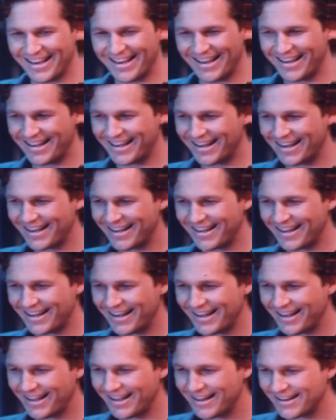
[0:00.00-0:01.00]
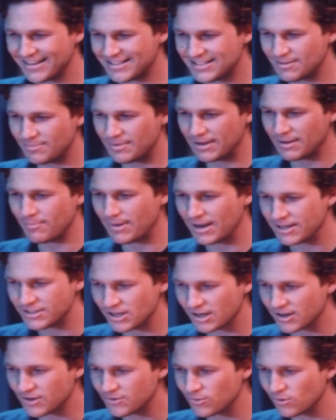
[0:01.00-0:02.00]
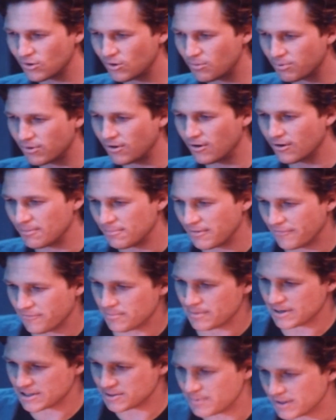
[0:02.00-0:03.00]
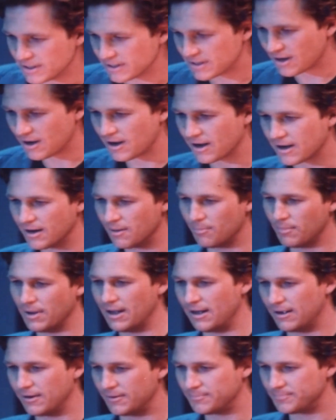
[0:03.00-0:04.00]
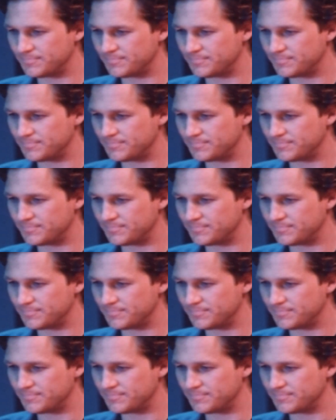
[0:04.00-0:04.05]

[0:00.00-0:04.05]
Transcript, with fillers: Hey, hey, hey, it's the big master control program everybody's been talking about.